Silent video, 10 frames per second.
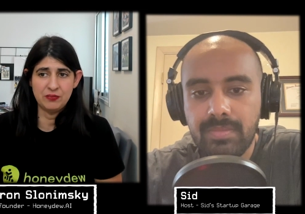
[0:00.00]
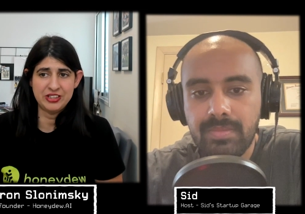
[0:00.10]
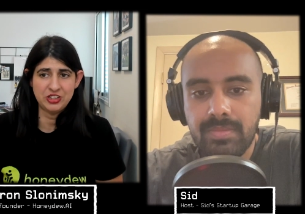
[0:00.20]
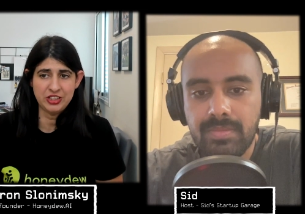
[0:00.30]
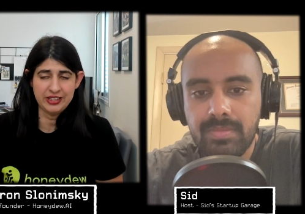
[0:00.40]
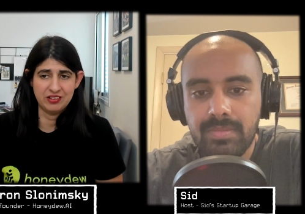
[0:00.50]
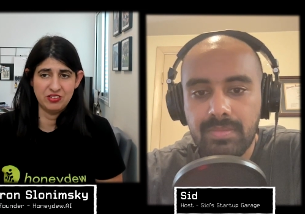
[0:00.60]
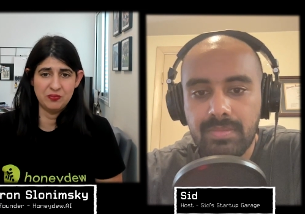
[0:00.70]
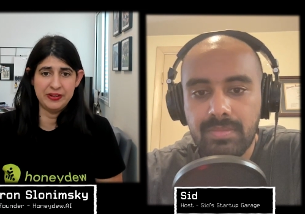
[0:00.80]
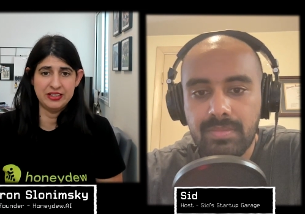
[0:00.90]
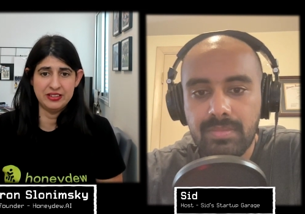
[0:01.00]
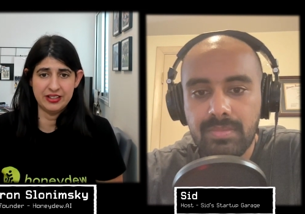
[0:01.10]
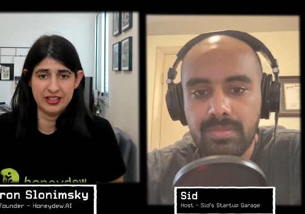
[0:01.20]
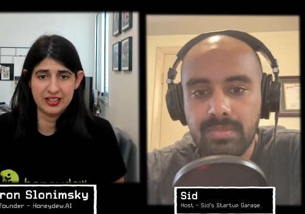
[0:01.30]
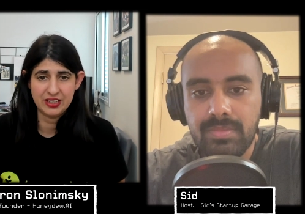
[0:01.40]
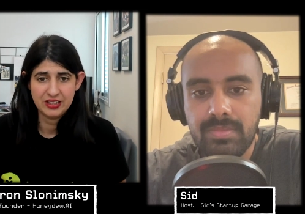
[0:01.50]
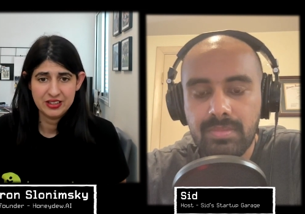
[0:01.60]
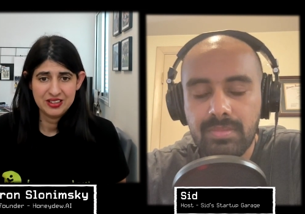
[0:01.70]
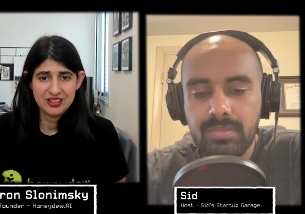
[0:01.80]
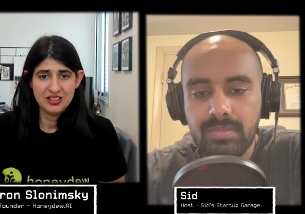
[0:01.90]
Speaker 1: by chance. But uh,
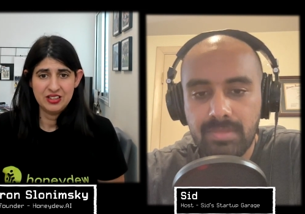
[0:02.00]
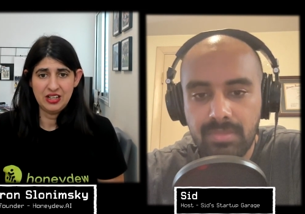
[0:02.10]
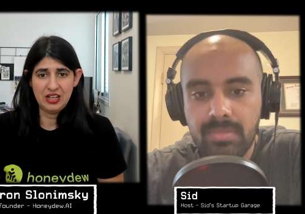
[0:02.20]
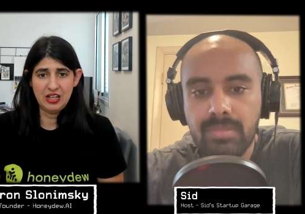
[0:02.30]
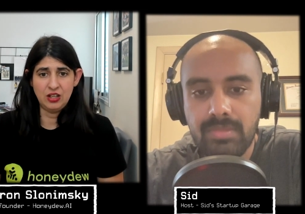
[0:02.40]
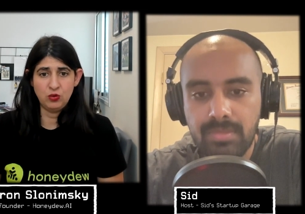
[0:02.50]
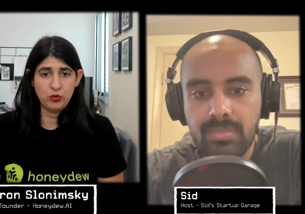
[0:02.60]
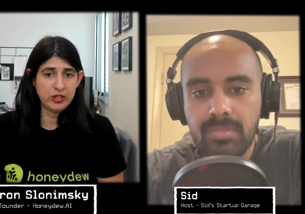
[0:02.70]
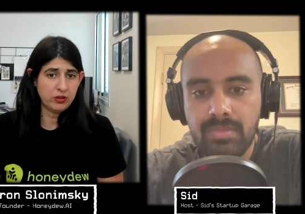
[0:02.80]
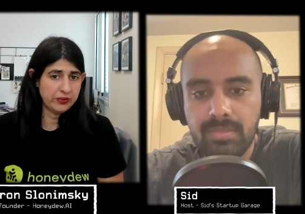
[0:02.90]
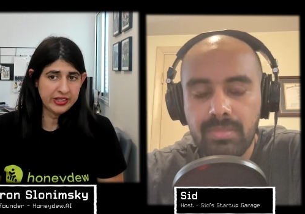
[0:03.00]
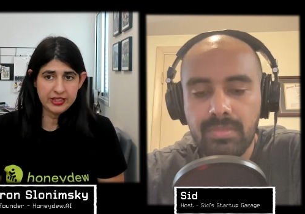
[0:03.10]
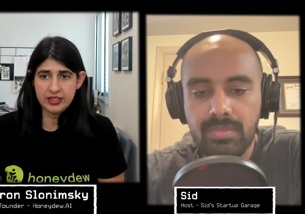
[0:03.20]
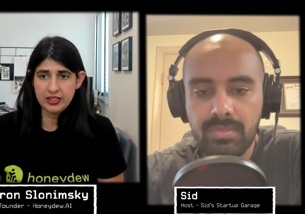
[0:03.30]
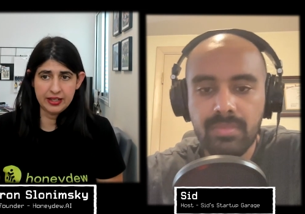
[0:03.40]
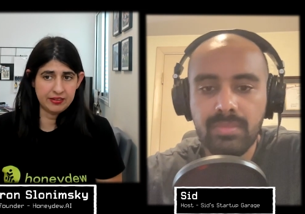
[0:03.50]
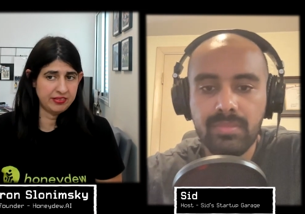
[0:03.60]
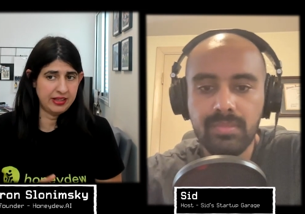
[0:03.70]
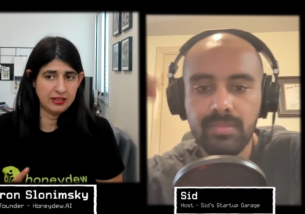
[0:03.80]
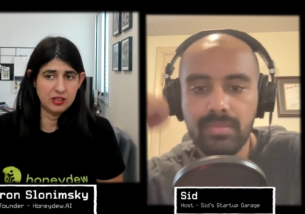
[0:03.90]
uh, we already like
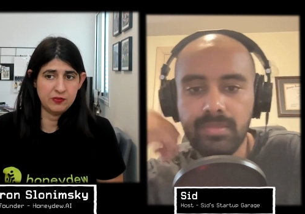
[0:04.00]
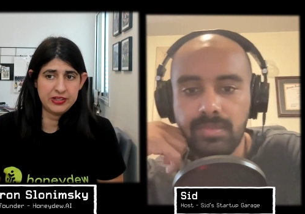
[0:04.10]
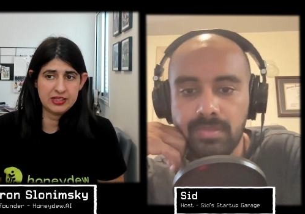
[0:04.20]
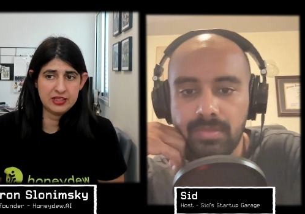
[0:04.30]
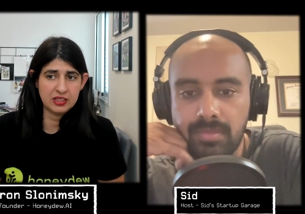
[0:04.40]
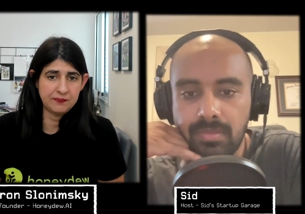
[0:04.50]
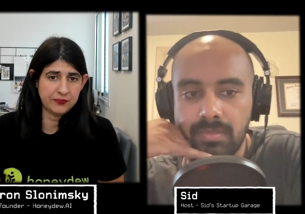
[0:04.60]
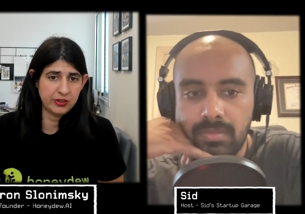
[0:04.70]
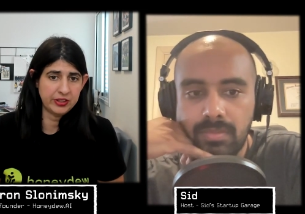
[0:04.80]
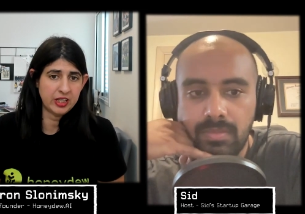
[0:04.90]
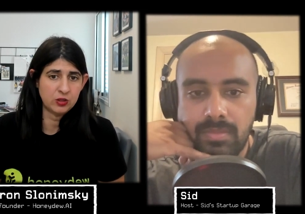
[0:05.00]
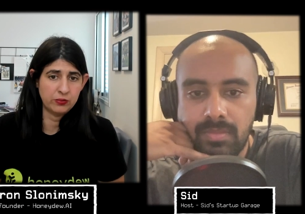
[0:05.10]
started building a product.